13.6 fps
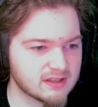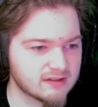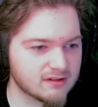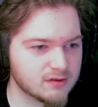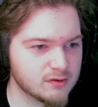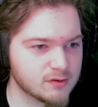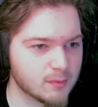
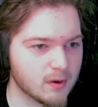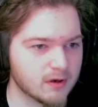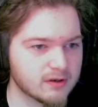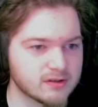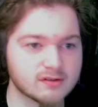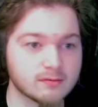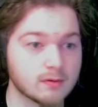two
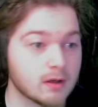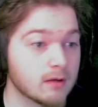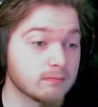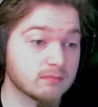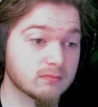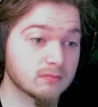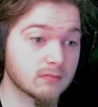spawners?
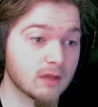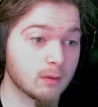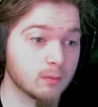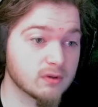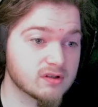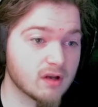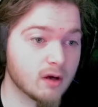That
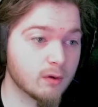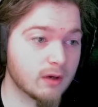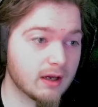was, okay,